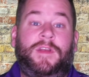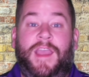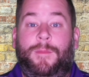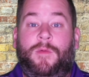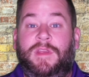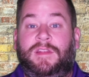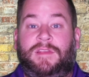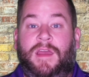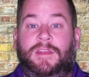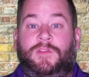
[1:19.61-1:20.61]
camera
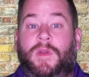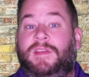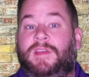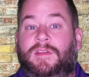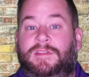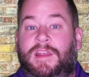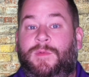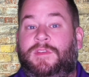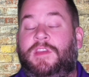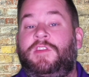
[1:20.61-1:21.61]
redesign in 2016
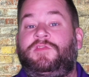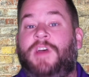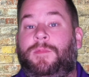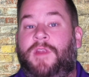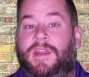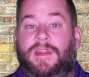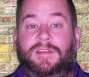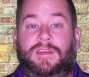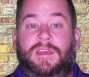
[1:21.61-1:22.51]
was a huge upgrade and is